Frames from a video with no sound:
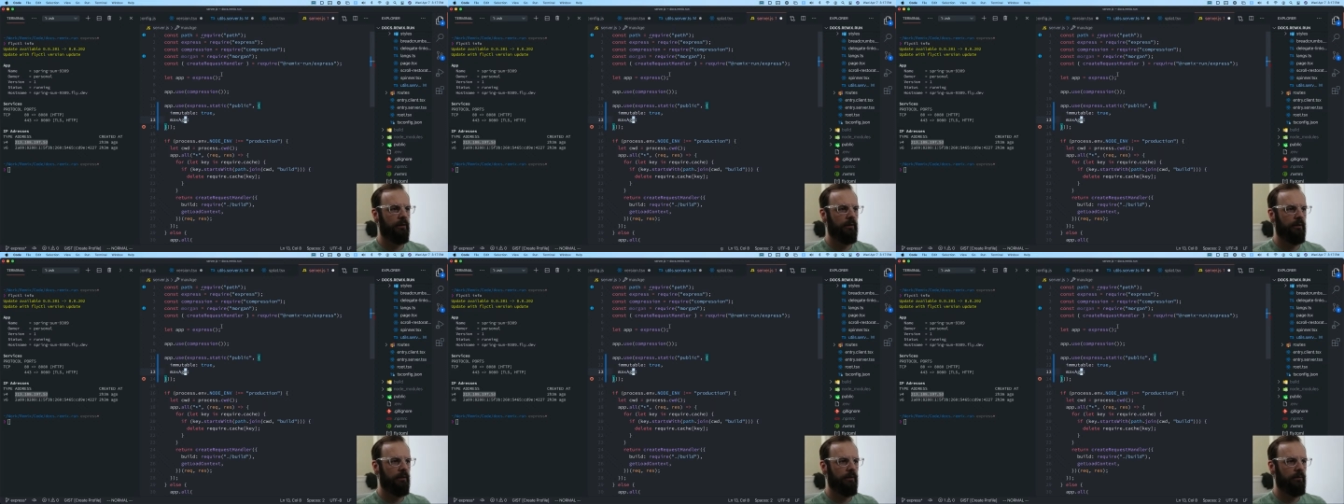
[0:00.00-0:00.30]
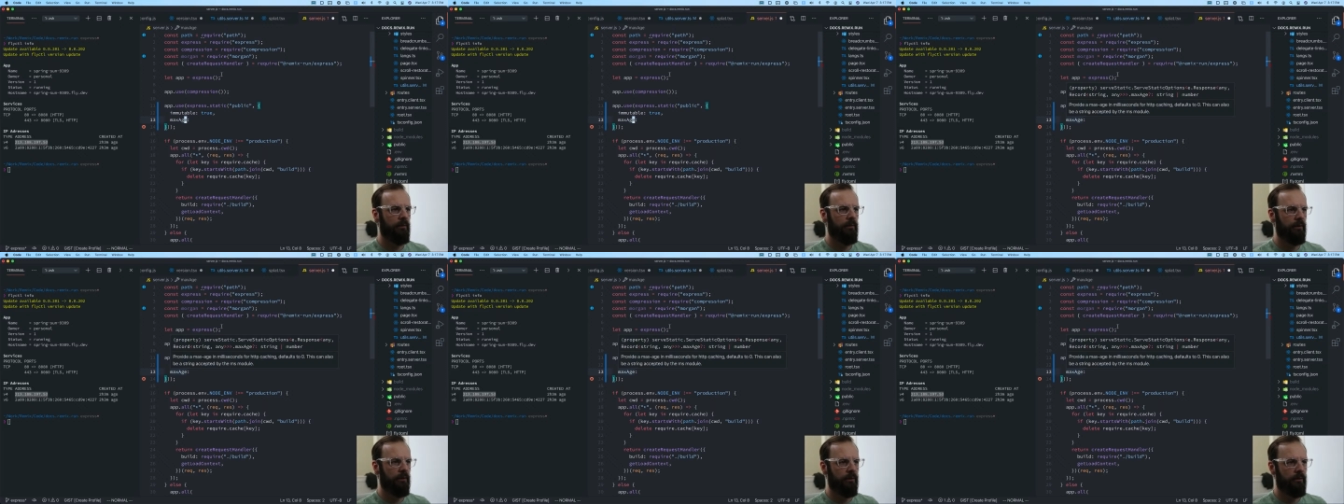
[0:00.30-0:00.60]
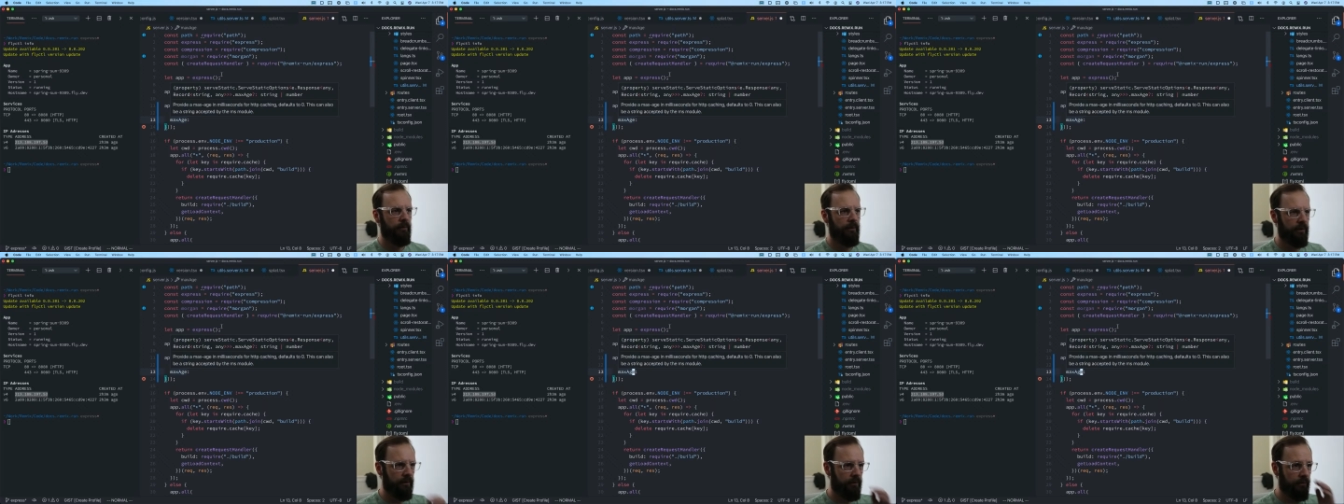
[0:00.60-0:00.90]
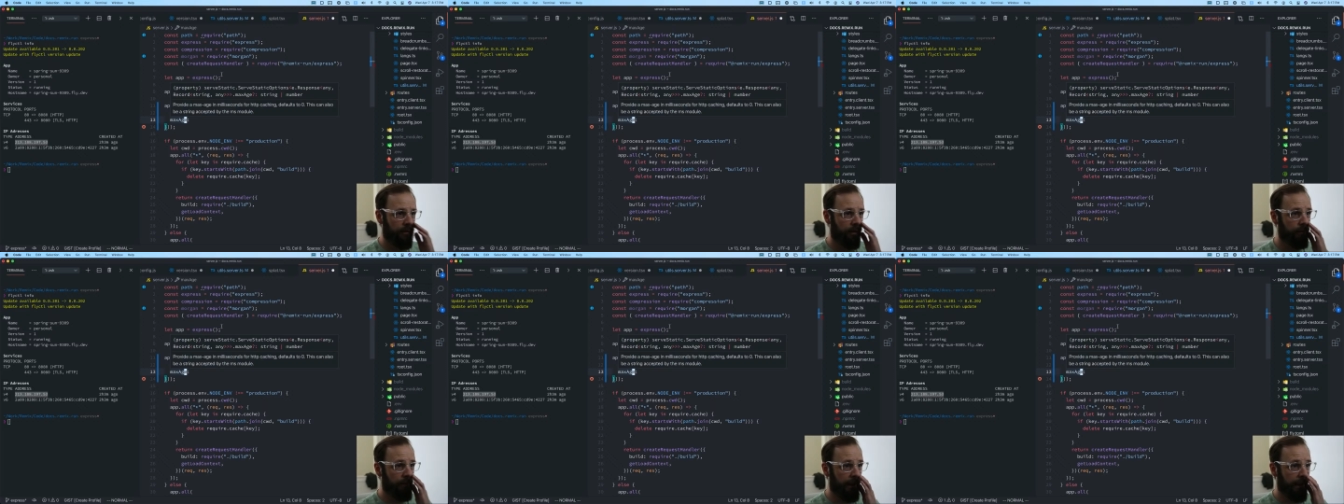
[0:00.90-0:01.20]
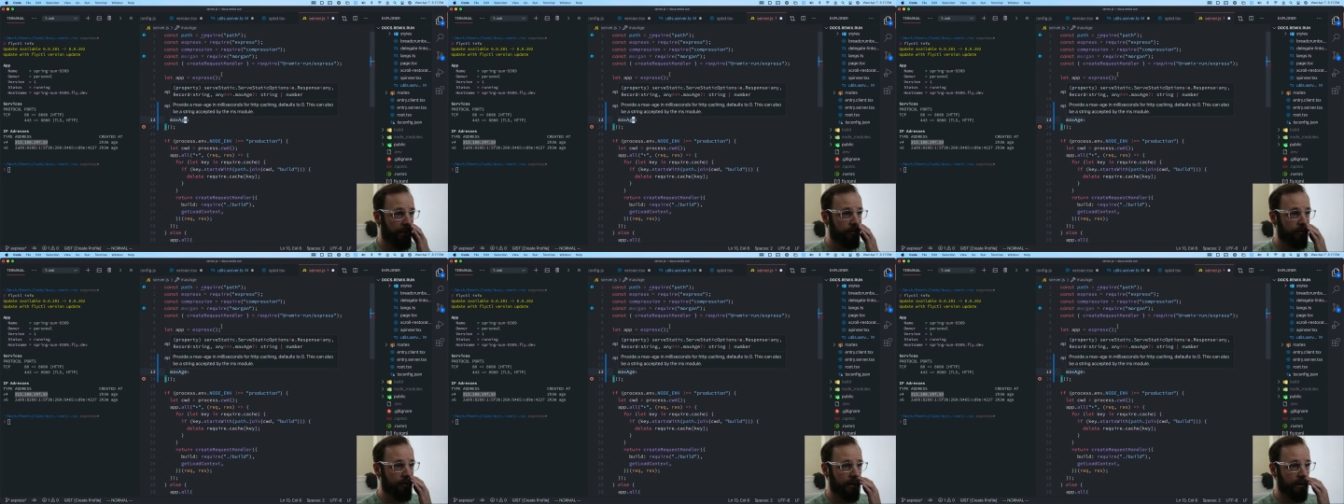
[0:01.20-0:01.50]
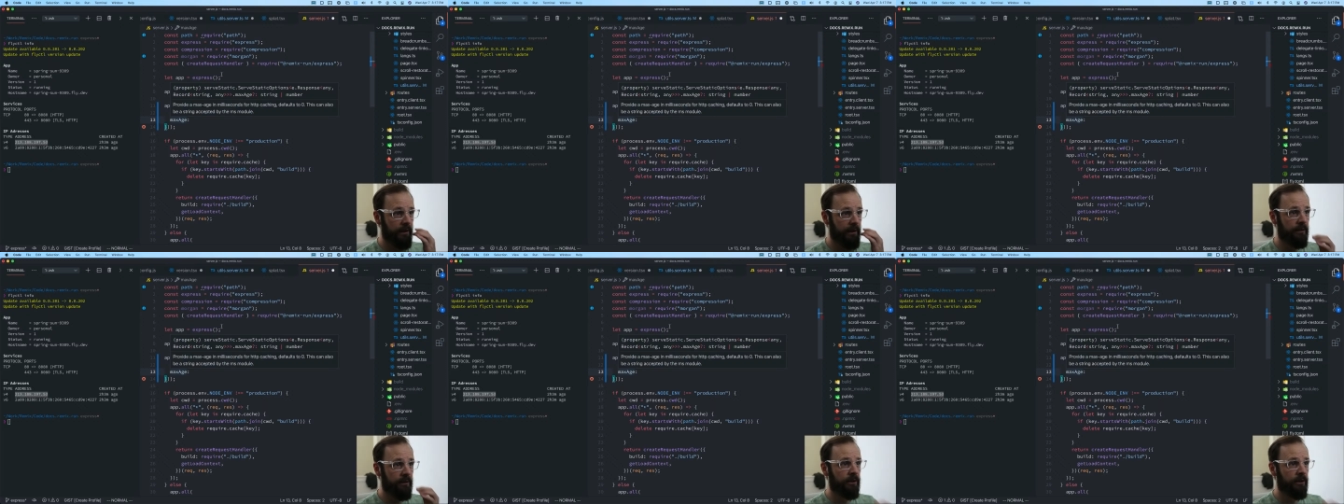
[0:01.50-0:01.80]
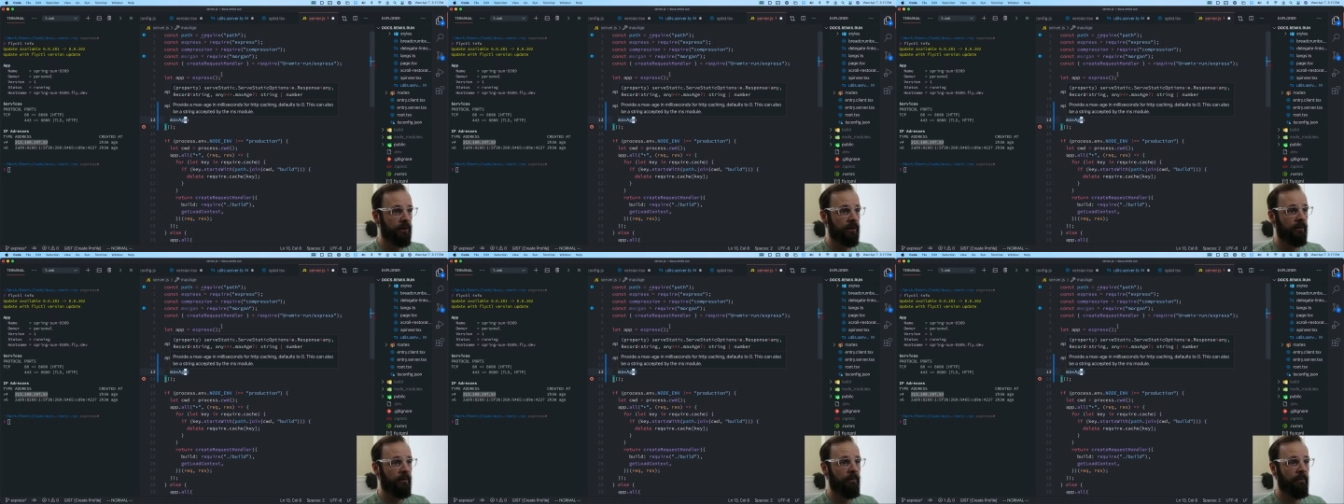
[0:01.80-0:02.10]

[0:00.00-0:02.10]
And what can we do on max age?